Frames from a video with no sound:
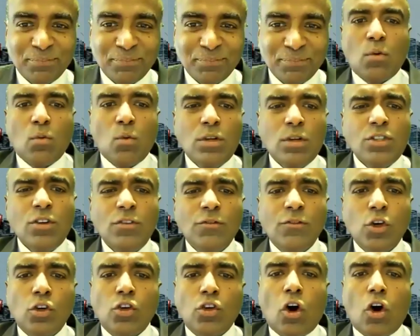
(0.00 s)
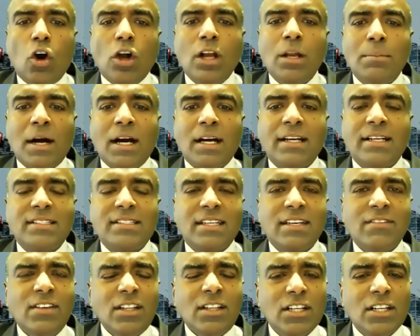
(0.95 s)
what's your view on oil markets
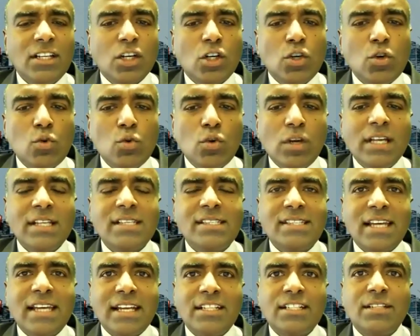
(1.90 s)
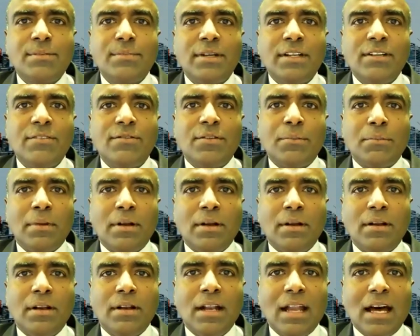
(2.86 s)
given the cooling sentiment from
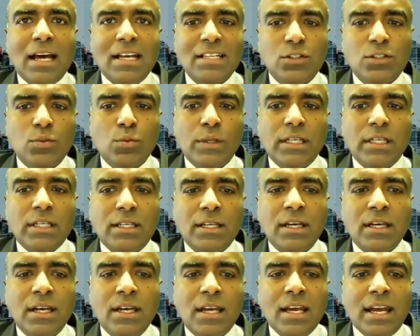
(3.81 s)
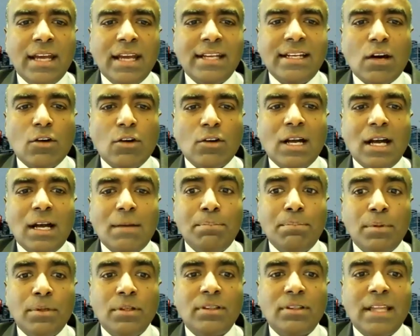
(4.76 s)
last week? Now,
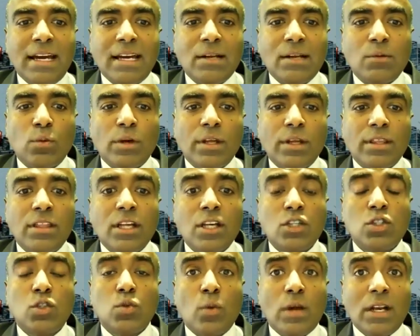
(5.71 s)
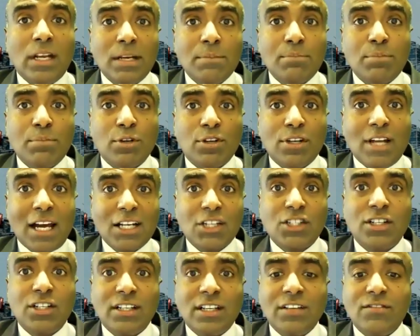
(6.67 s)
couple that with swelling
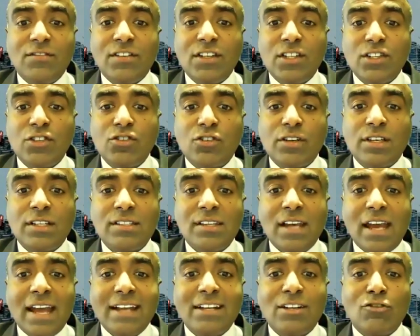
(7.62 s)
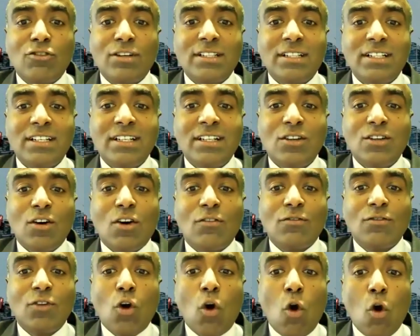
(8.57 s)
production inventories and the return of
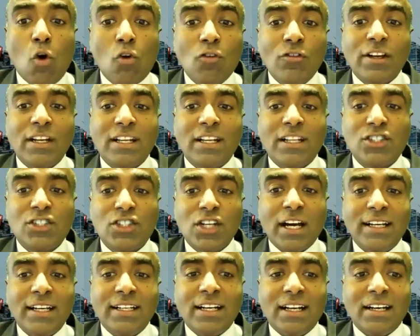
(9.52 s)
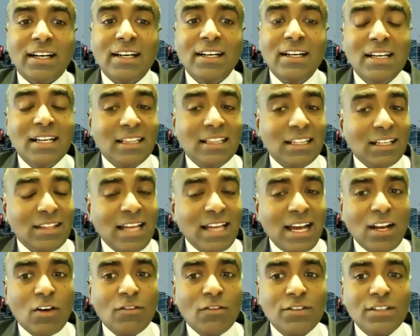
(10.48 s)
COVID in China. Now,
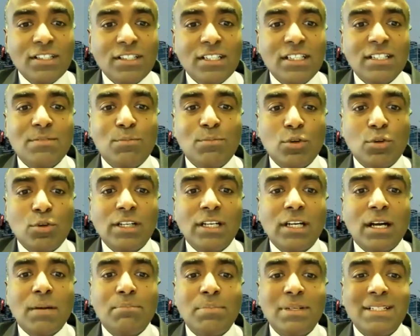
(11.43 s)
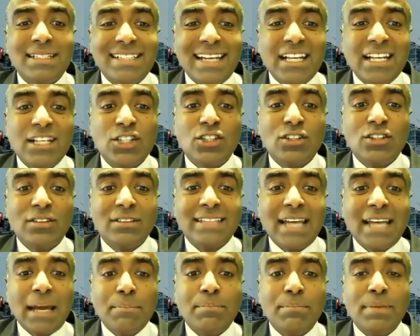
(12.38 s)
that obviously is putting a potential
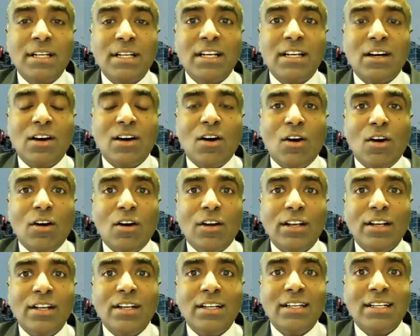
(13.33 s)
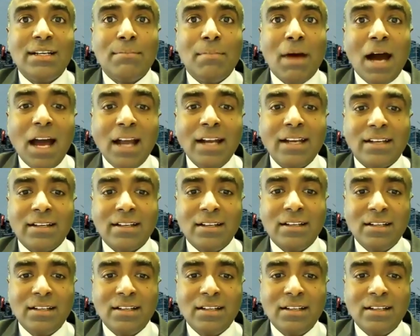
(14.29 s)
dampener on demand.